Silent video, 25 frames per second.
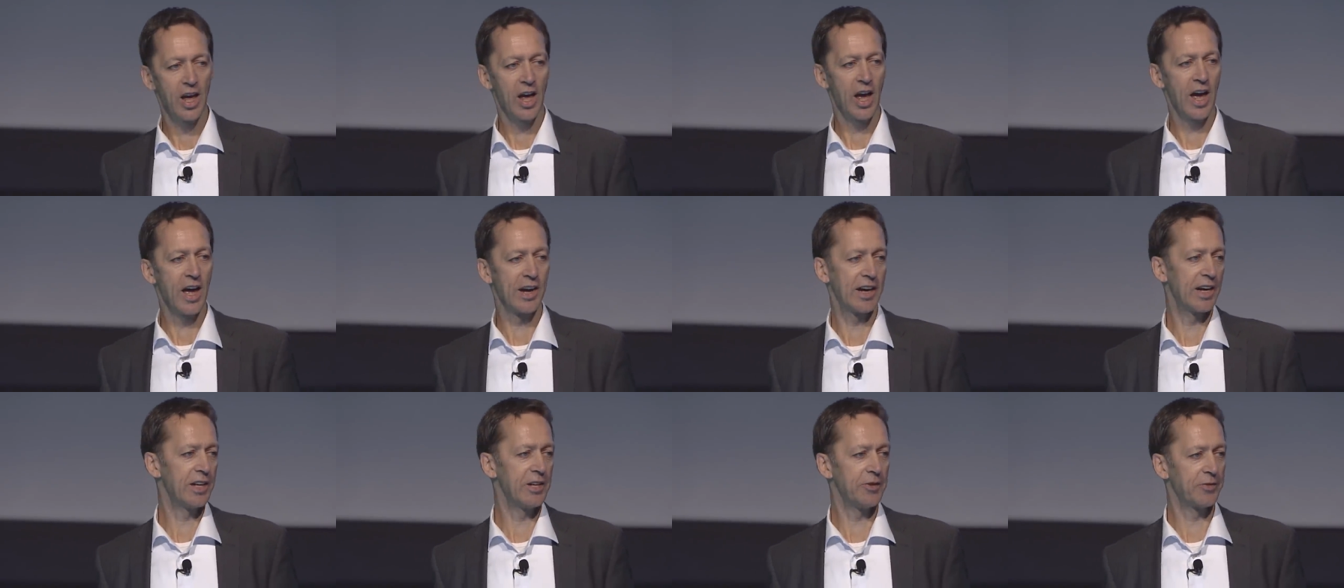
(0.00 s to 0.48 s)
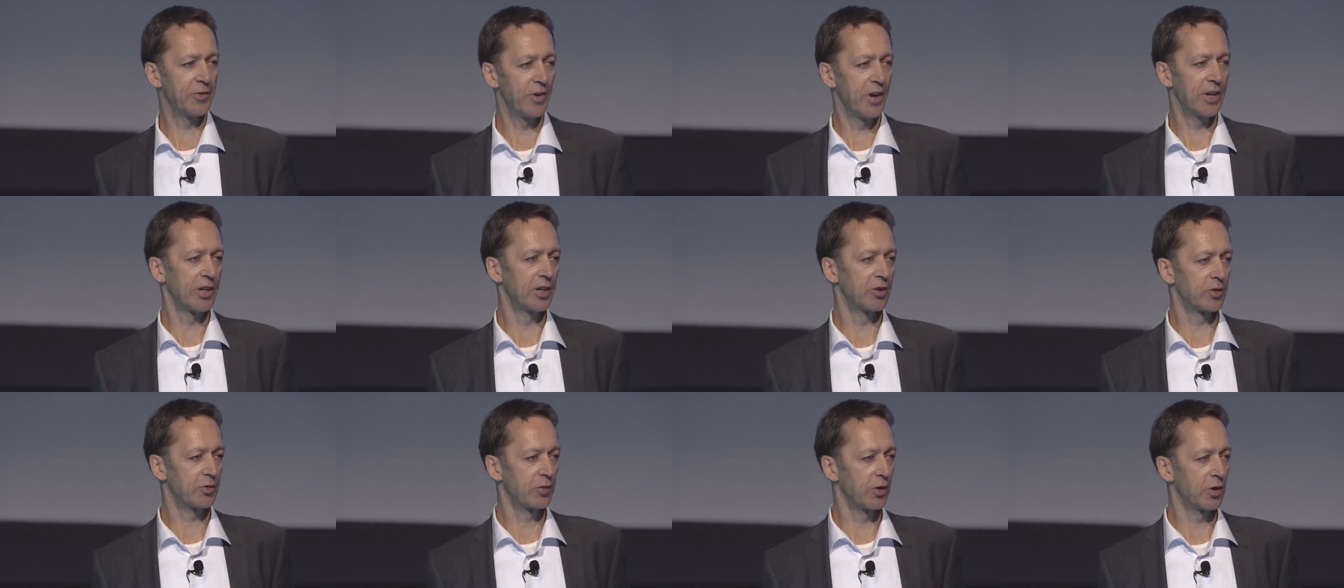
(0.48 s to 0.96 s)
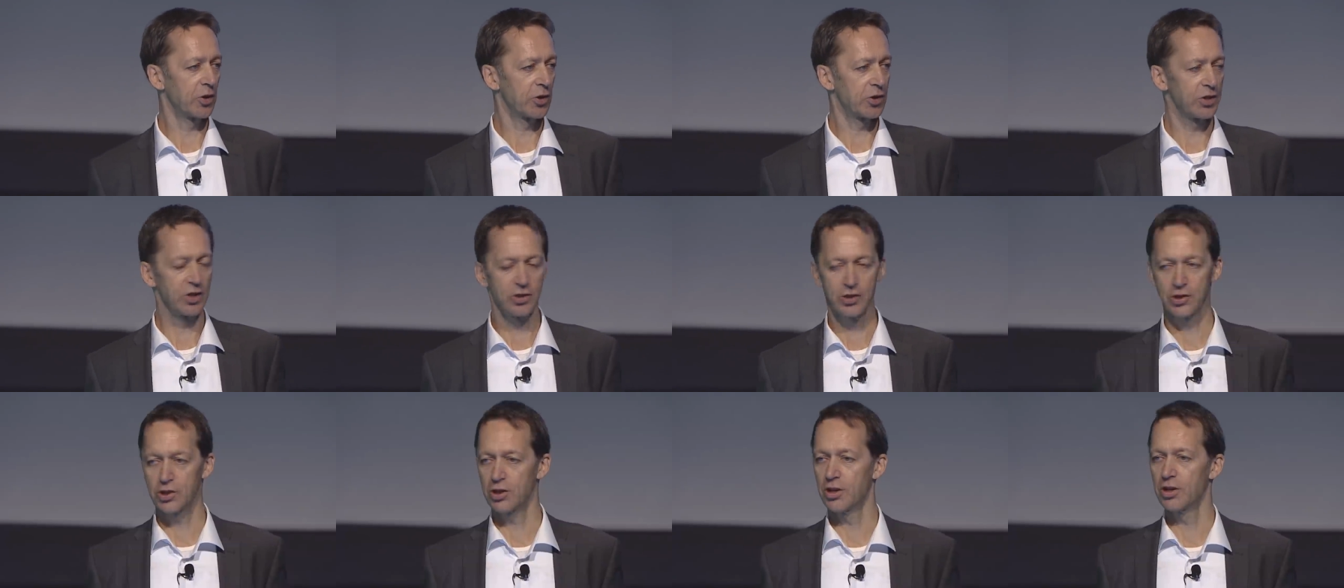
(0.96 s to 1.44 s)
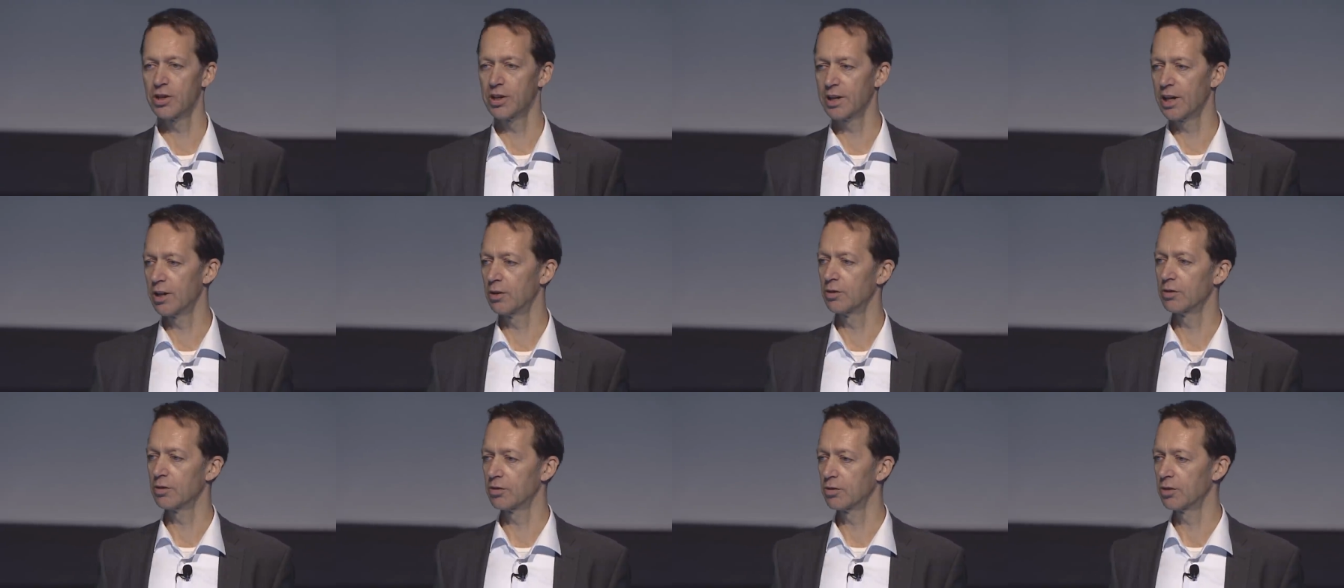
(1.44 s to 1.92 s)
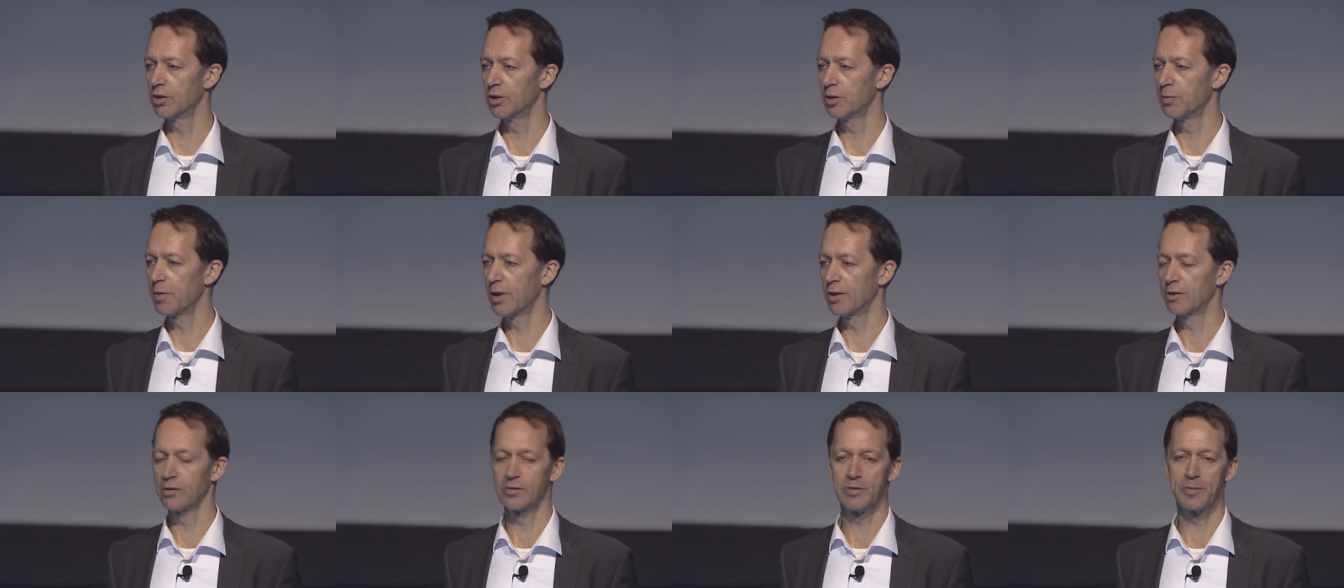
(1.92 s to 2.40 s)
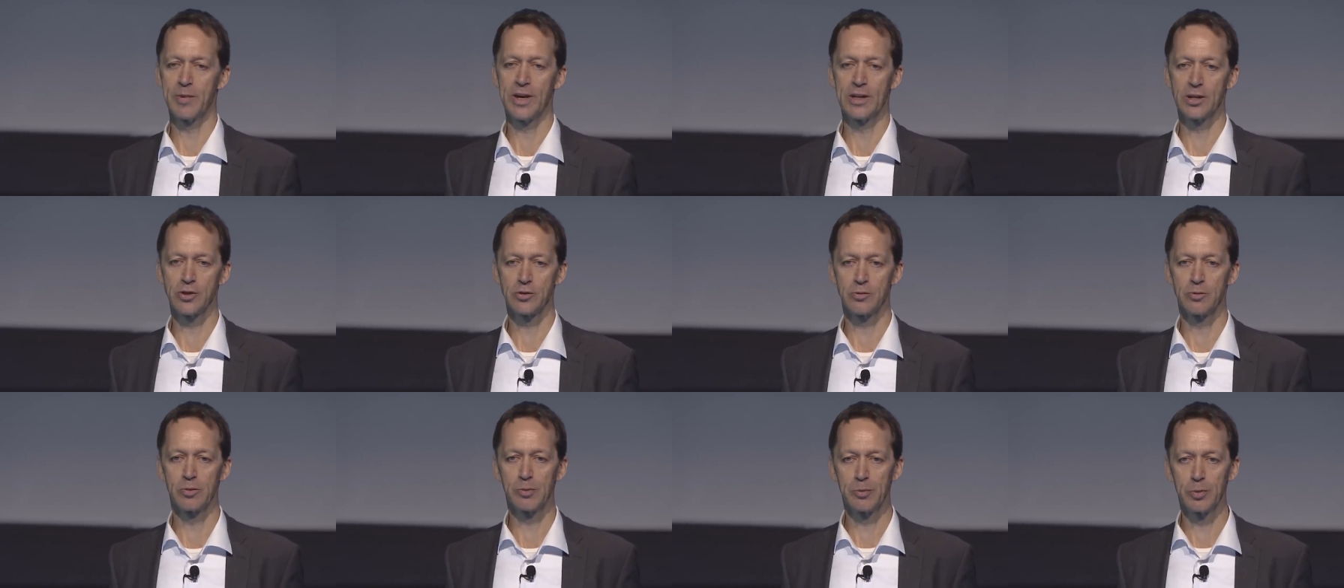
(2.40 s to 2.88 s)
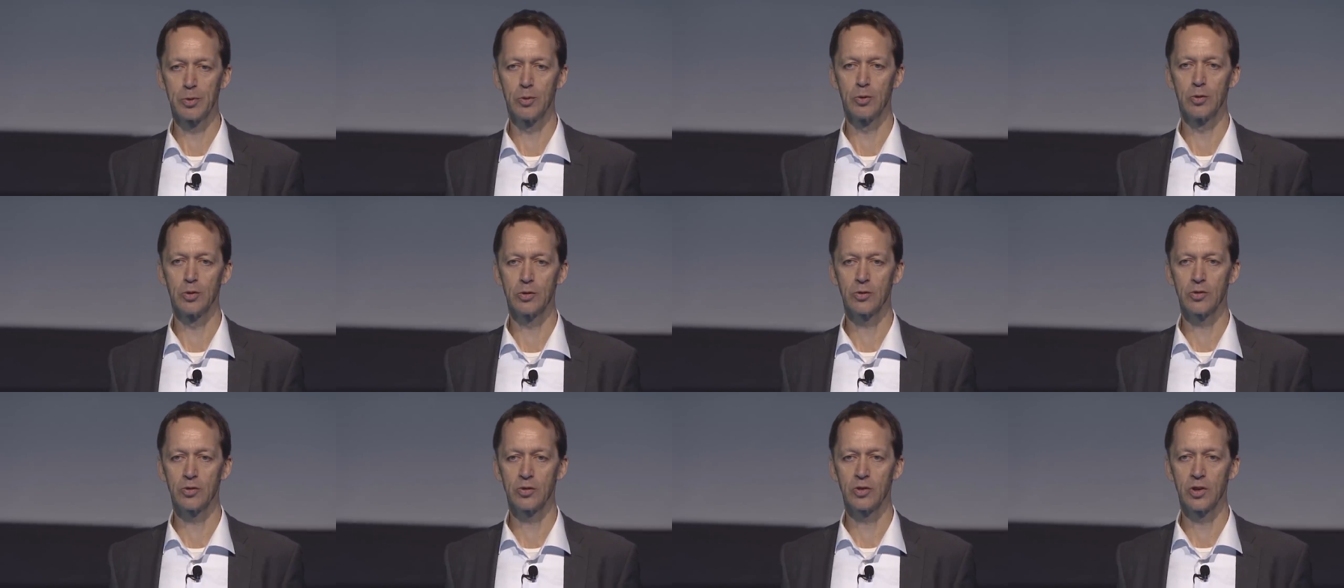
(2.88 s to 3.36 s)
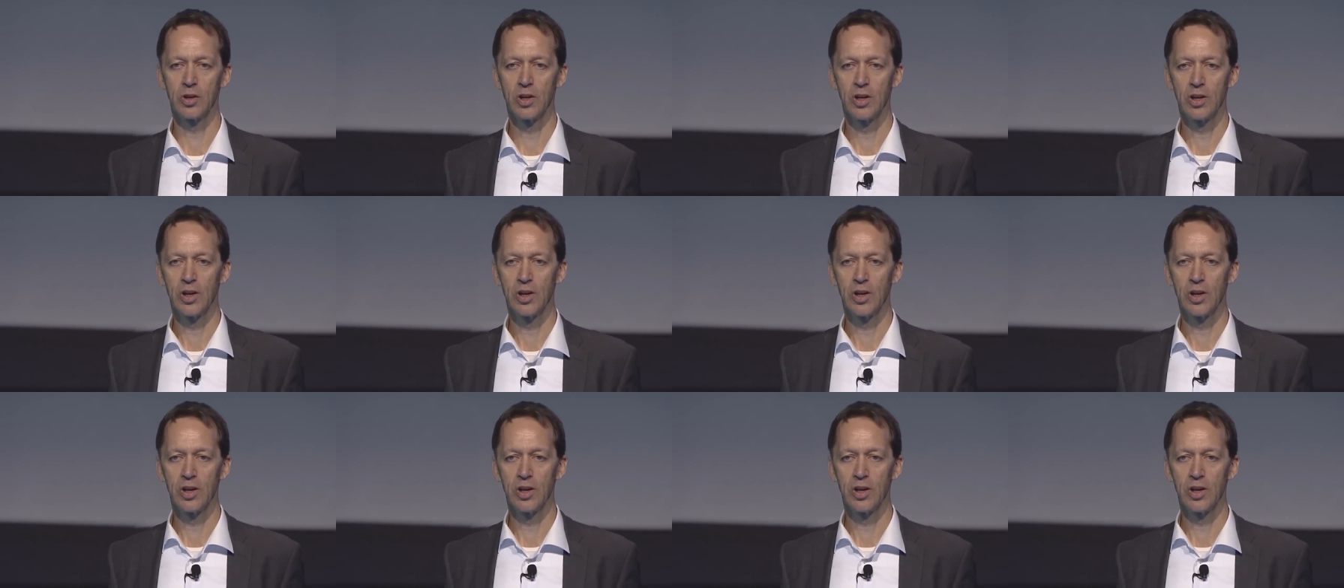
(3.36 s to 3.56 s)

and any finance function is churning out a certain amount of management reports.